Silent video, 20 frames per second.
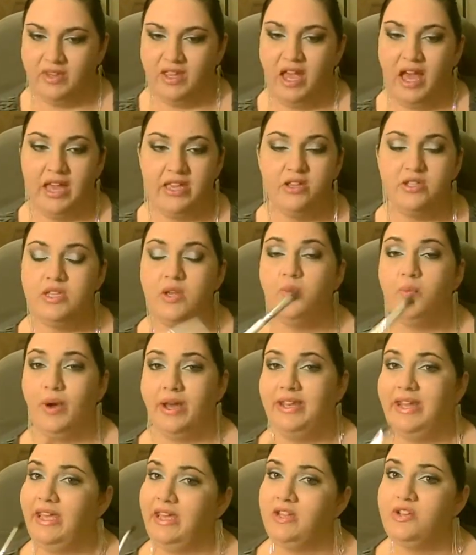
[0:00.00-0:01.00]
I use it
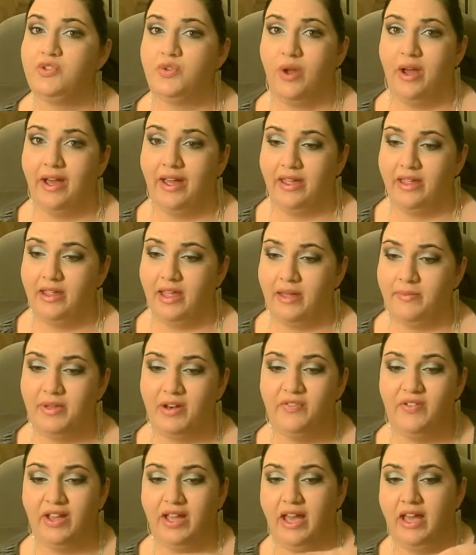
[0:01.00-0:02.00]
wet and dry. As a matter
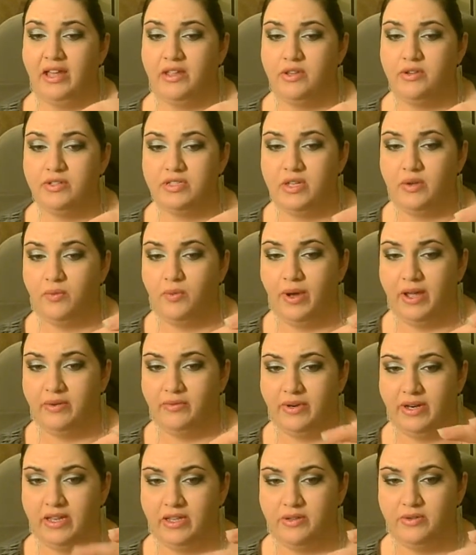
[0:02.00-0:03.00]
of fact, I used it wet
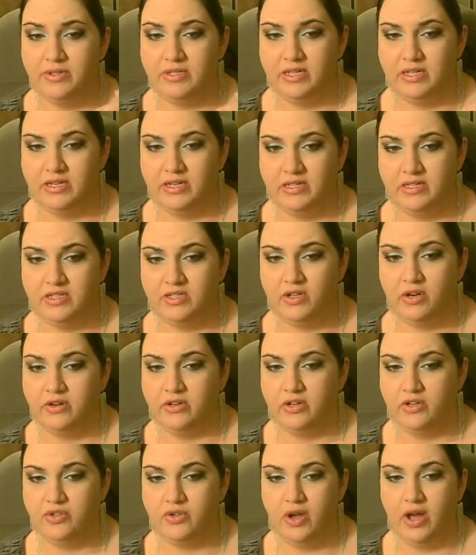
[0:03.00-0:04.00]
when I used it, and it's
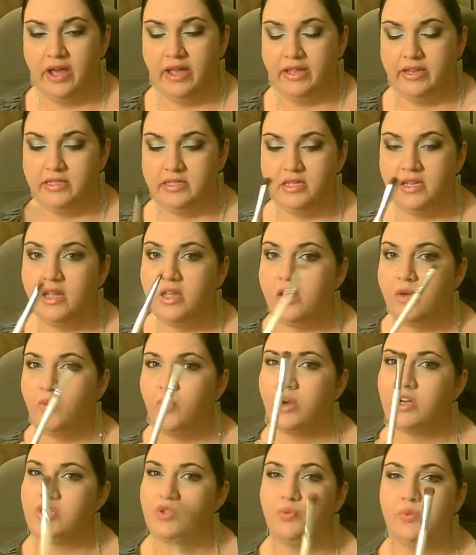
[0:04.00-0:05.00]
starting to dry. It
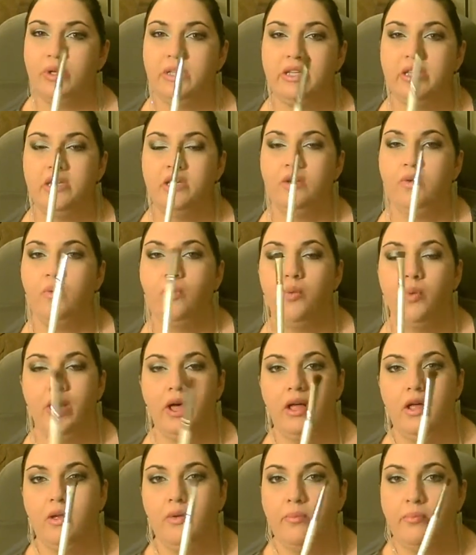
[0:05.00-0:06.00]
works really
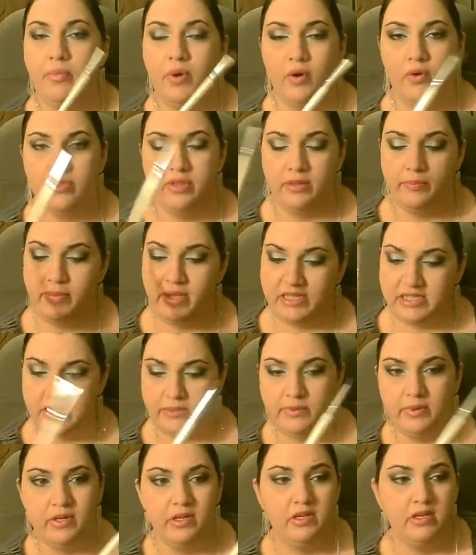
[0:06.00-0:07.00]
well both. It picks
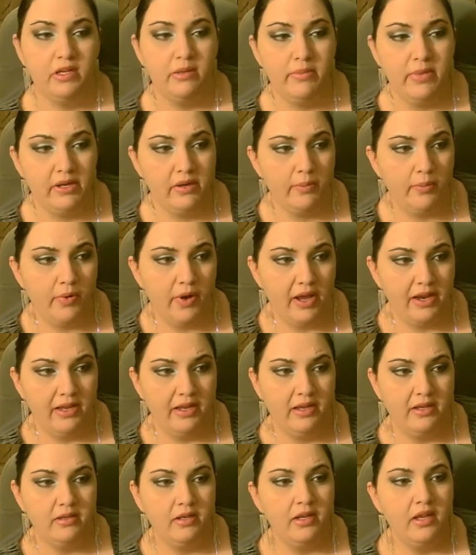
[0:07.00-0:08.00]
up a good amount of
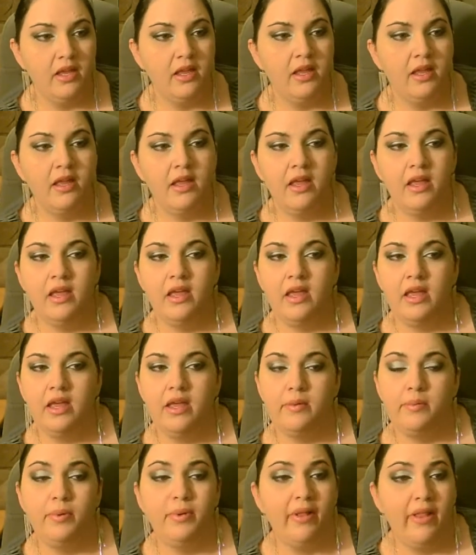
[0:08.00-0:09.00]
product. It
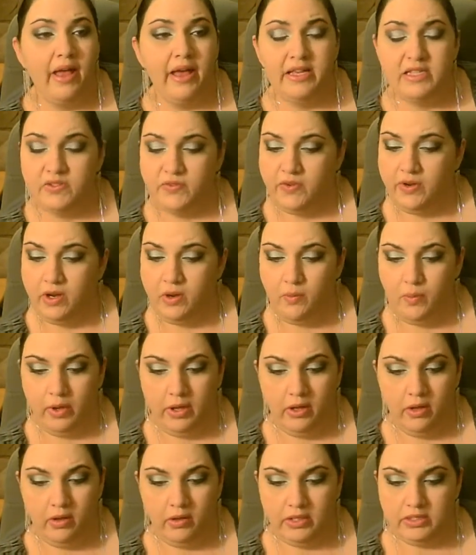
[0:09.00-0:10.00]
applies very
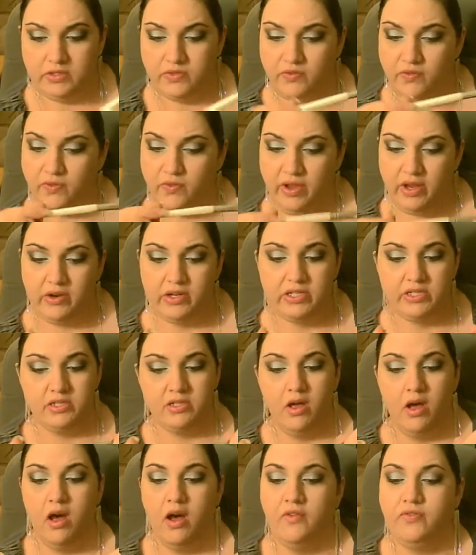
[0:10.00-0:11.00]
well. It's very
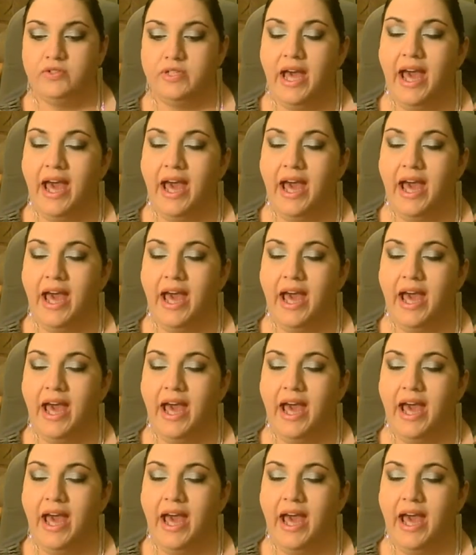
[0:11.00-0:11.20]
soft.